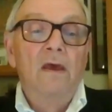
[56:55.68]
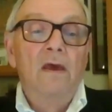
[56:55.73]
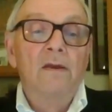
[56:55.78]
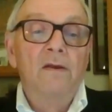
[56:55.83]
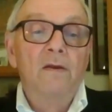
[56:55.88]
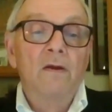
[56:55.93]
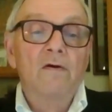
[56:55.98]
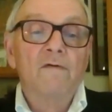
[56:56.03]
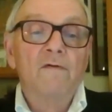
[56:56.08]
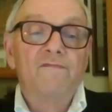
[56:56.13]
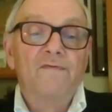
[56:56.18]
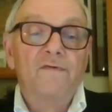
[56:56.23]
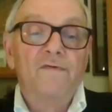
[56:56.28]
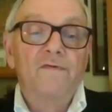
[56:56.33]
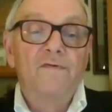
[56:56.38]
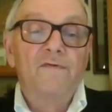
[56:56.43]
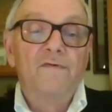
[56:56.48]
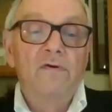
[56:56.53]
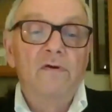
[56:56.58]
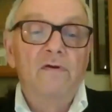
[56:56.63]
and no
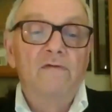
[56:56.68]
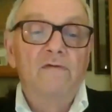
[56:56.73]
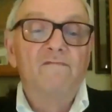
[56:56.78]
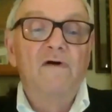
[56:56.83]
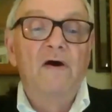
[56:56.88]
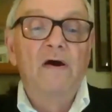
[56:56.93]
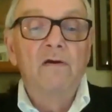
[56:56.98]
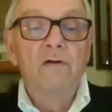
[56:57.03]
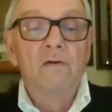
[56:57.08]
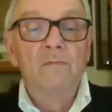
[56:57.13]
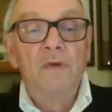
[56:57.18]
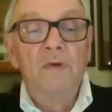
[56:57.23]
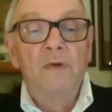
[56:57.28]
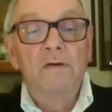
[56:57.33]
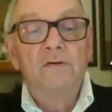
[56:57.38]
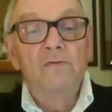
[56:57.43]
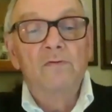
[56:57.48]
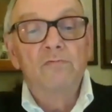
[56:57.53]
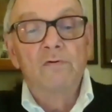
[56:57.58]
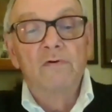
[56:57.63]
further
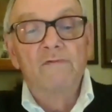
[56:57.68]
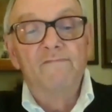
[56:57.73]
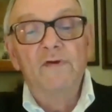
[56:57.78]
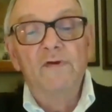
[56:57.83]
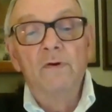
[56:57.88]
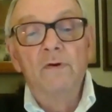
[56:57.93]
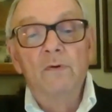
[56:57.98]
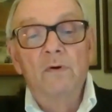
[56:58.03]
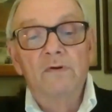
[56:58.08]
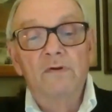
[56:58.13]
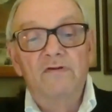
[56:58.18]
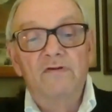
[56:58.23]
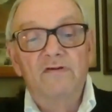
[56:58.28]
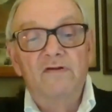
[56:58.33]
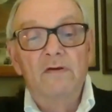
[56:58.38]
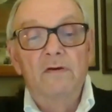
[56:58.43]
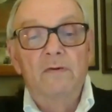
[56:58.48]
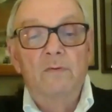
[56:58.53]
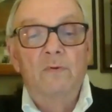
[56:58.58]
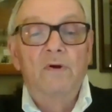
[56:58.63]
environmental review under
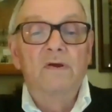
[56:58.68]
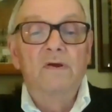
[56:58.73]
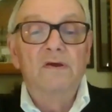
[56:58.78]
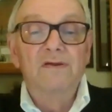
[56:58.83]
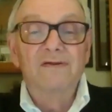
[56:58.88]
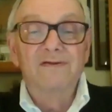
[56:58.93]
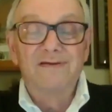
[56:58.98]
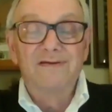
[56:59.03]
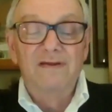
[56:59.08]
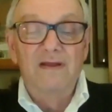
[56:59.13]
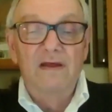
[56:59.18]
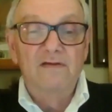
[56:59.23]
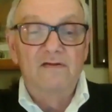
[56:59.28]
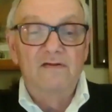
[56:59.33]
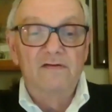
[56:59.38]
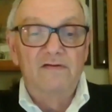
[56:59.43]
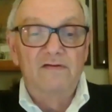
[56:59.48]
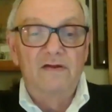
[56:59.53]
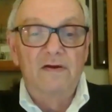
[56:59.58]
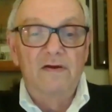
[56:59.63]
CEQA is
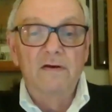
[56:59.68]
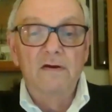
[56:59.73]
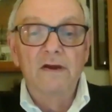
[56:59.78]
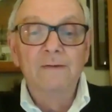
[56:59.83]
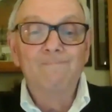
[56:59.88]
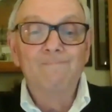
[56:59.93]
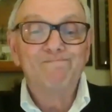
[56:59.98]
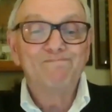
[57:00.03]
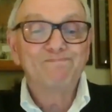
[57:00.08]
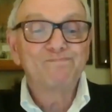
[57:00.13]
necessary.